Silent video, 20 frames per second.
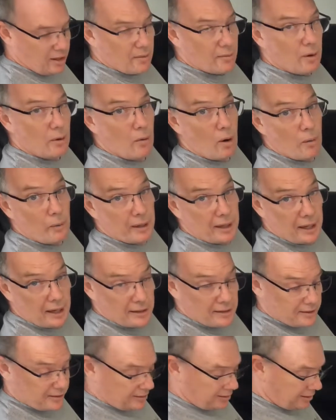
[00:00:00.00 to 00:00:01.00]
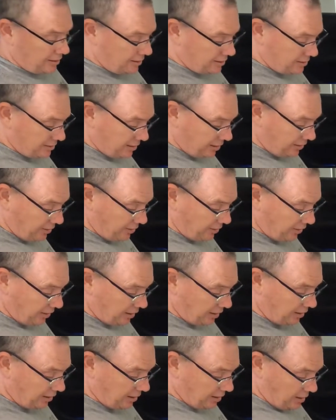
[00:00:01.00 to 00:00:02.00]
But what we can see is that
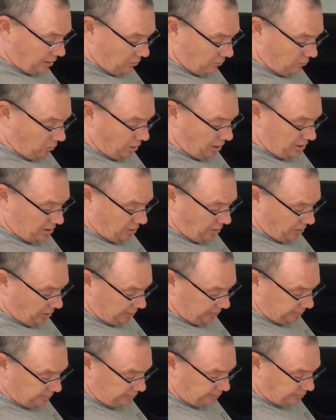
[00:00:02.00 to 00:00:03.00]
the write time